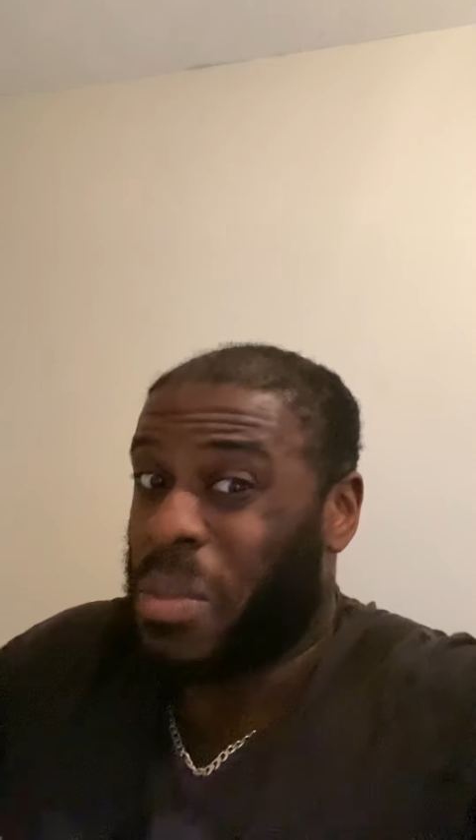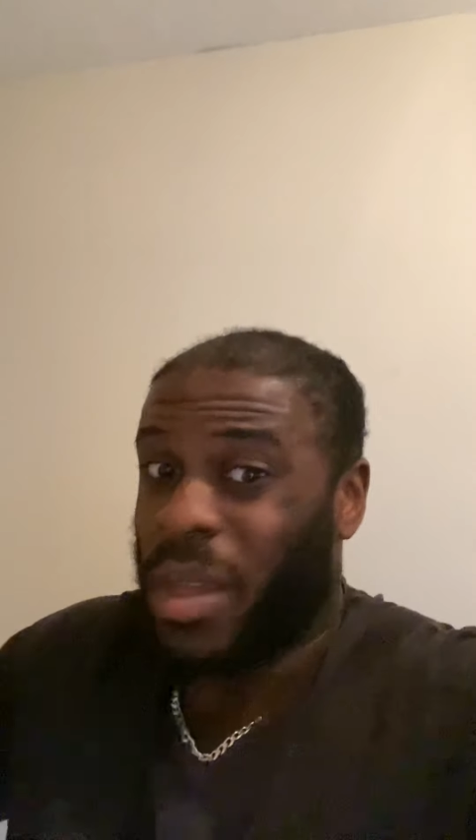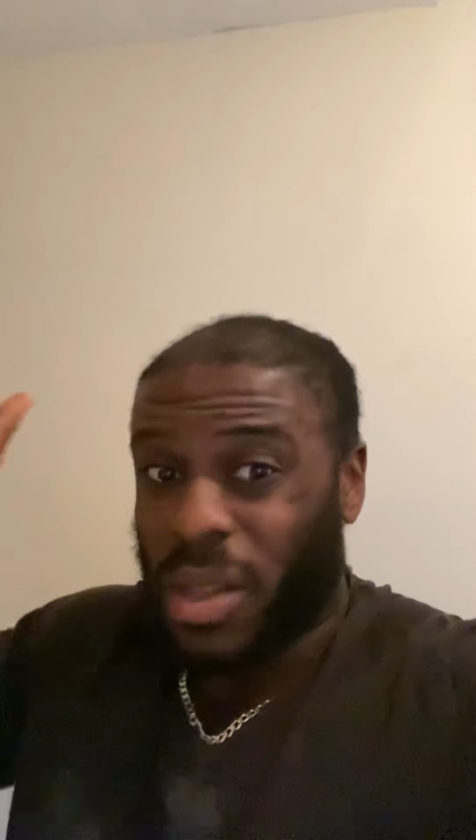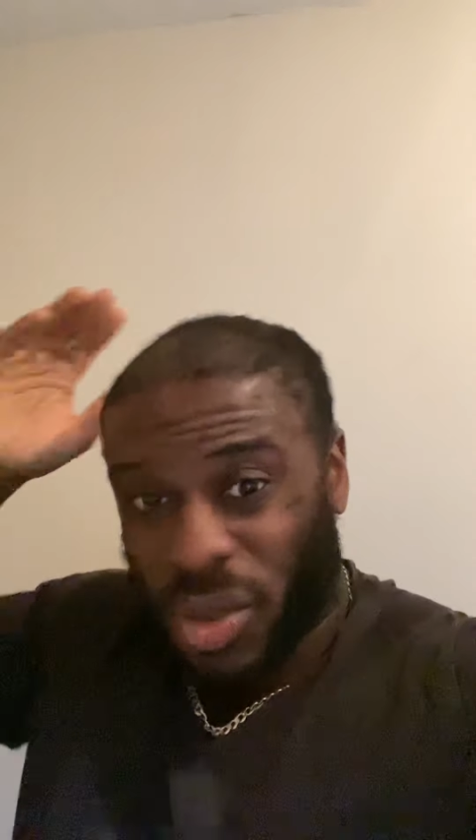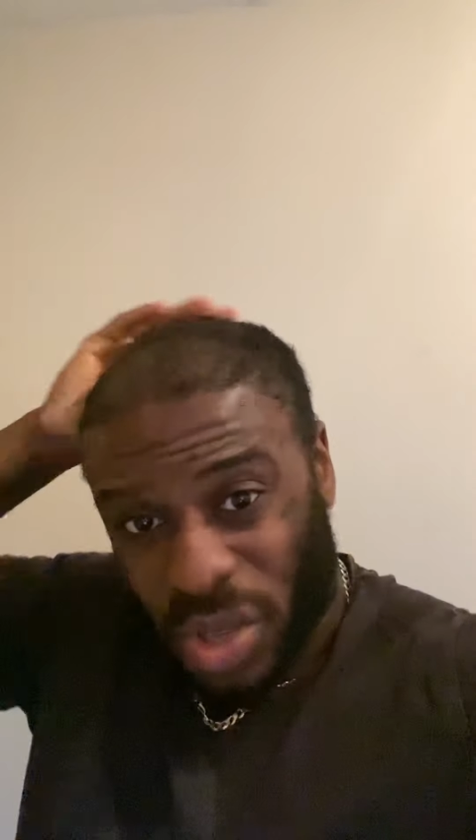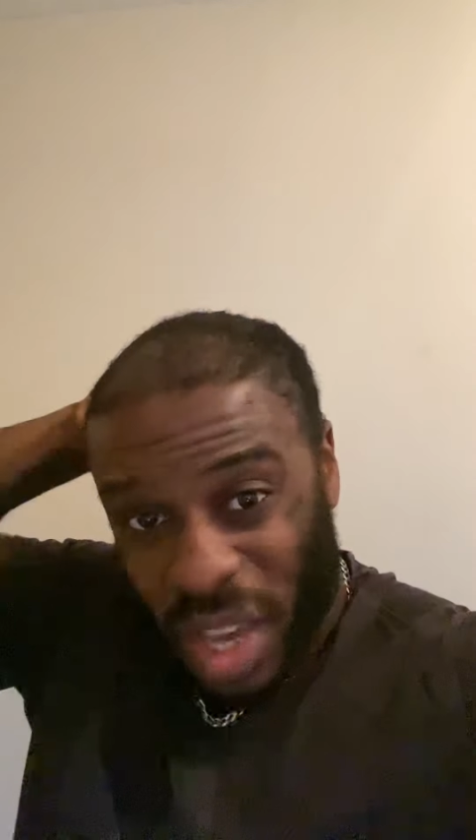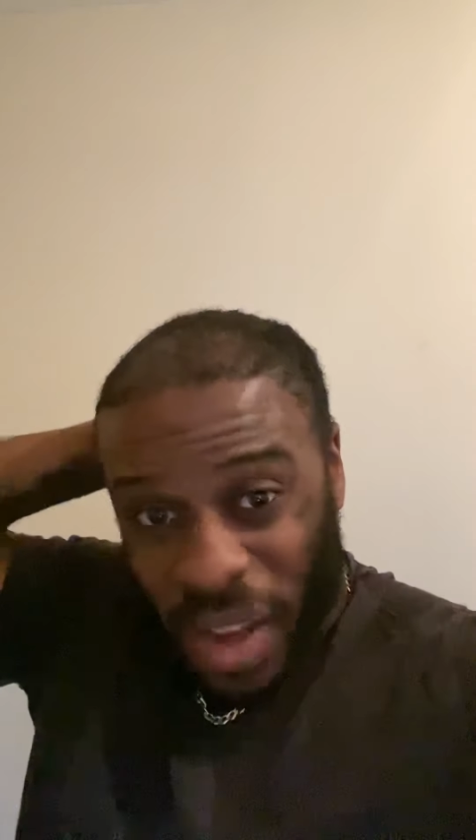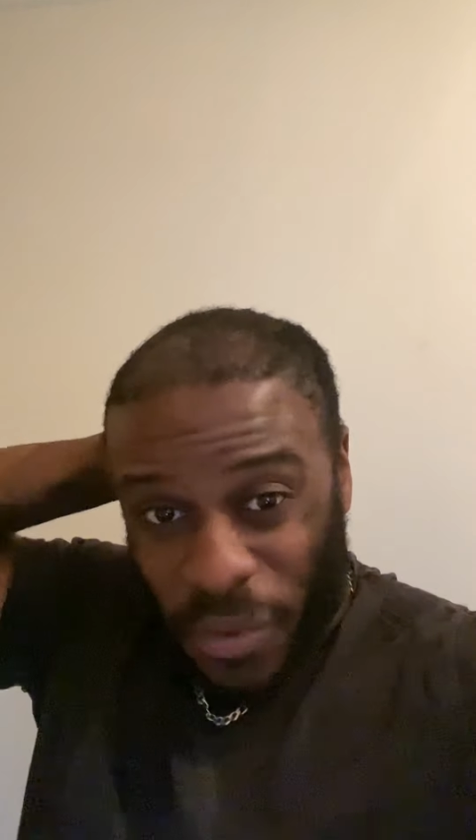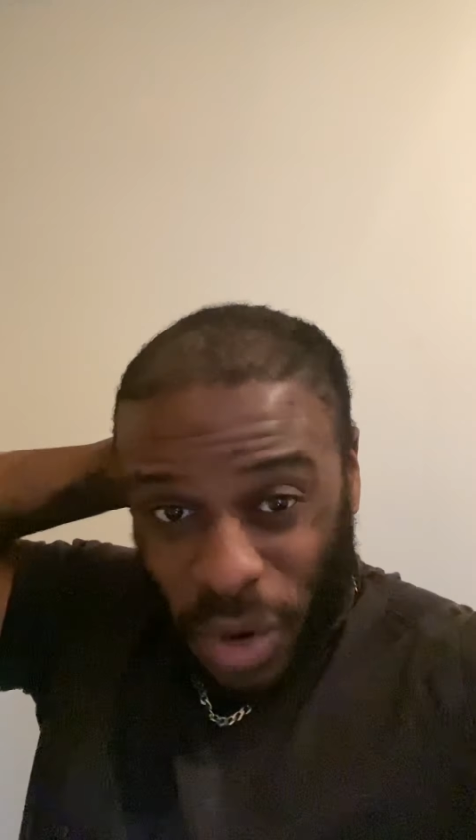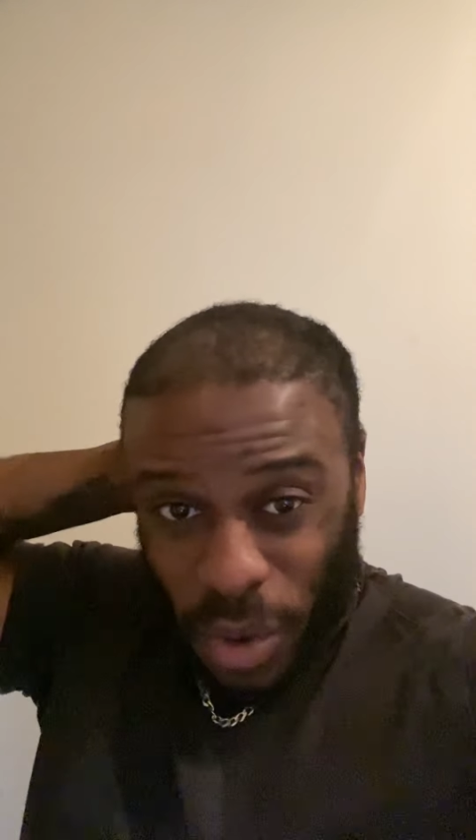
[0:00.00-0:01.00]
Just there. I
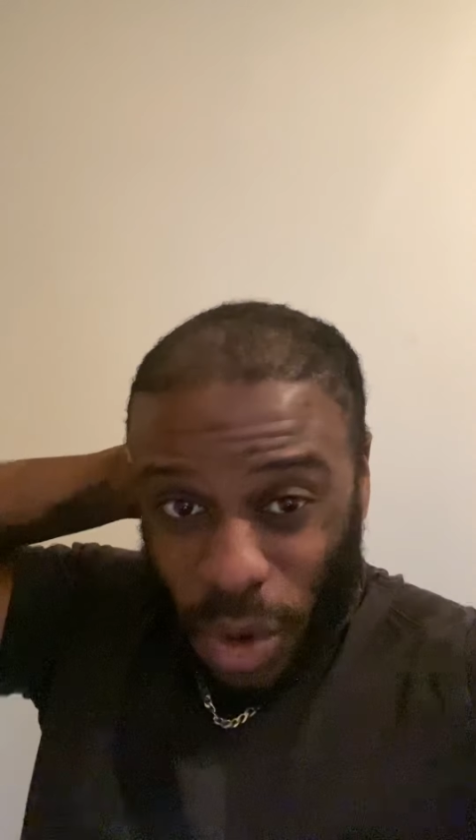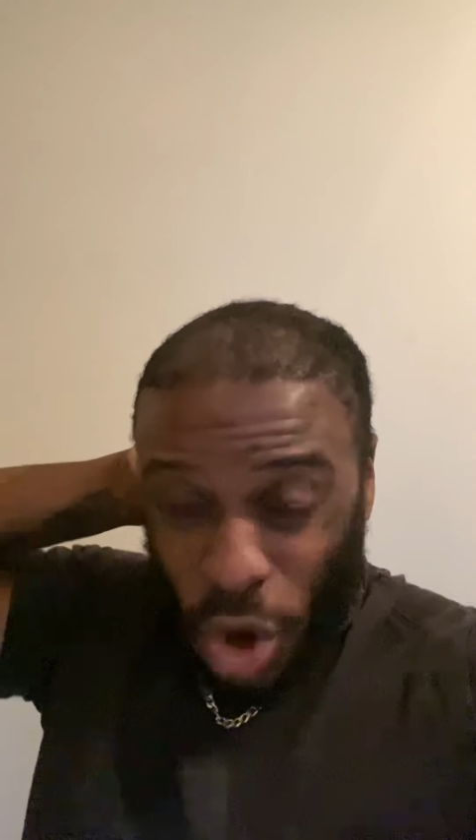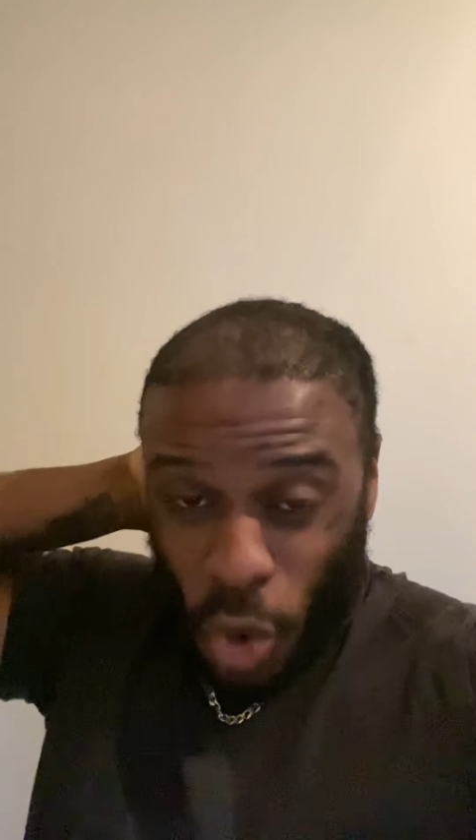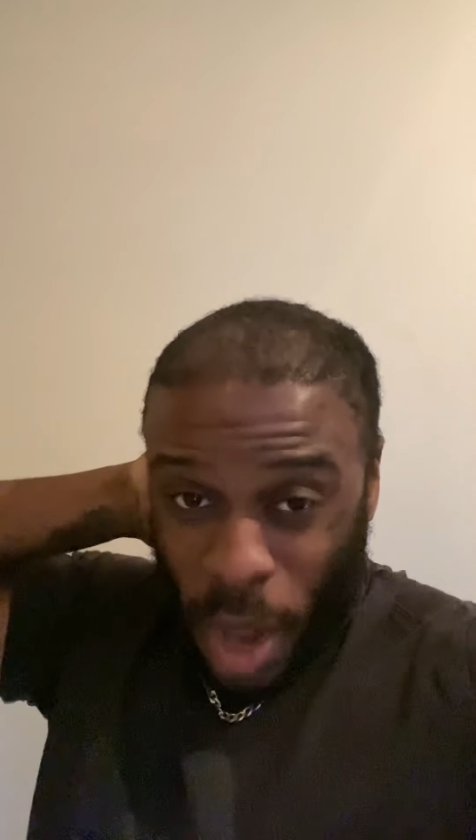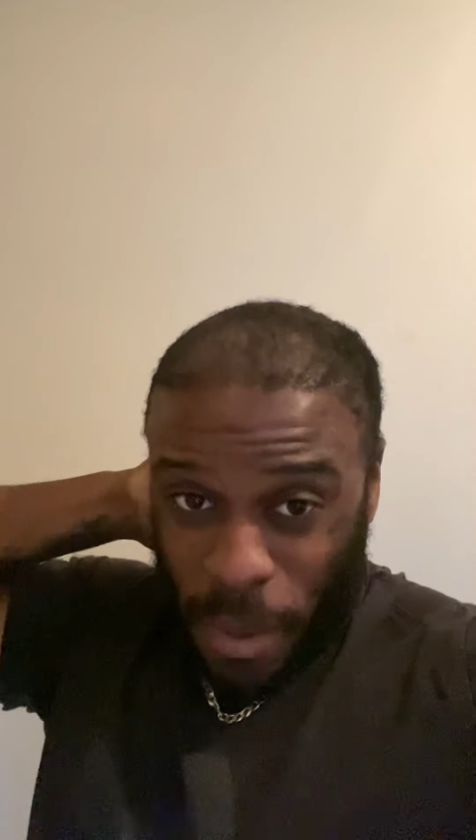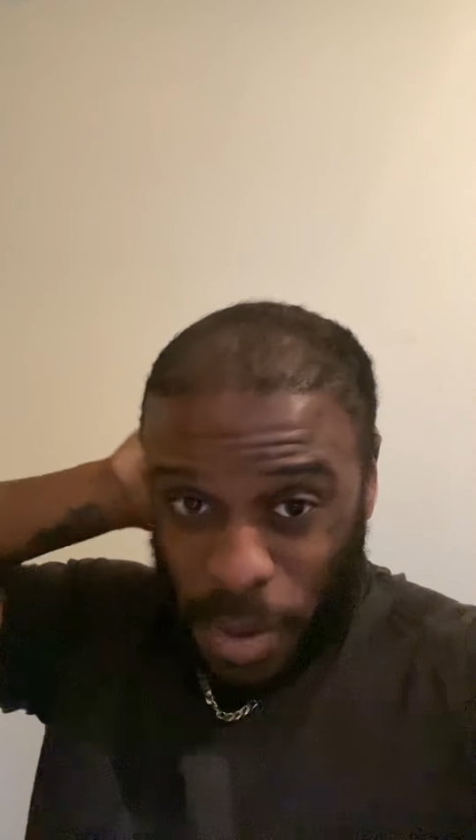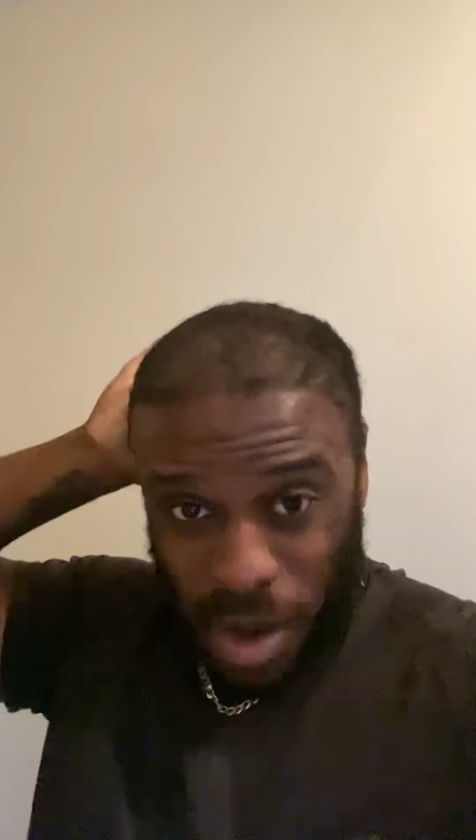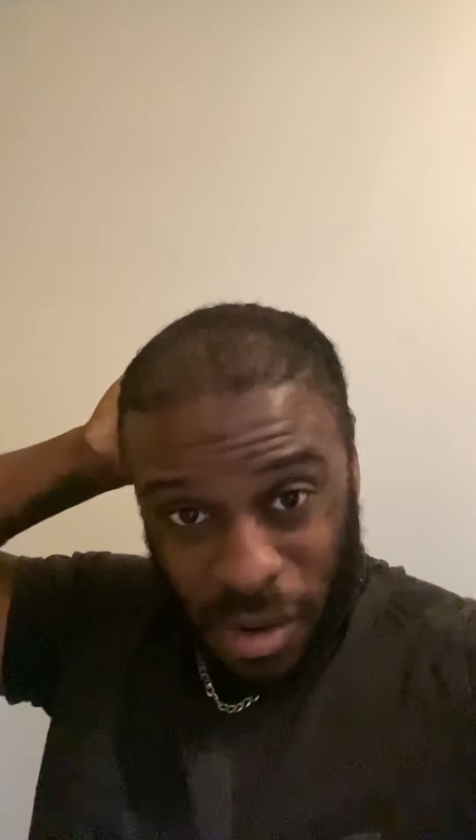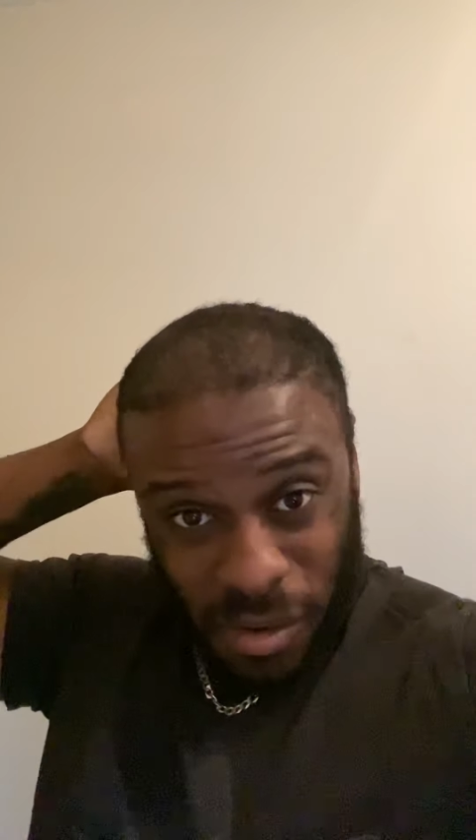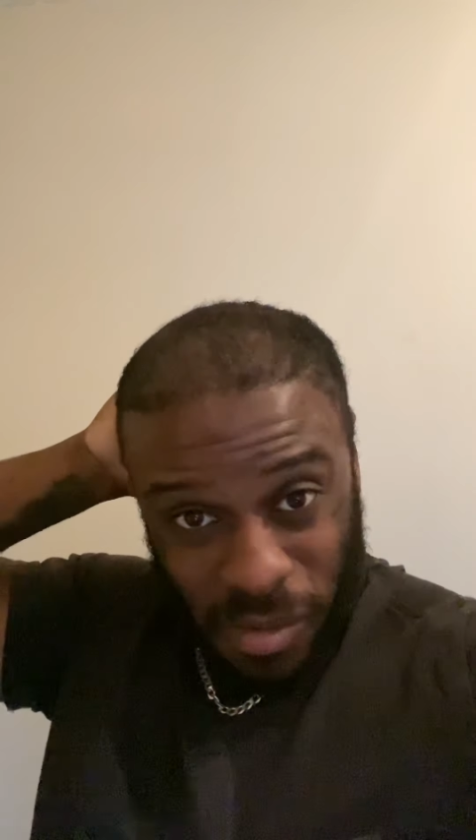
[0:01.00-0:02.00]
thought they'll go away, but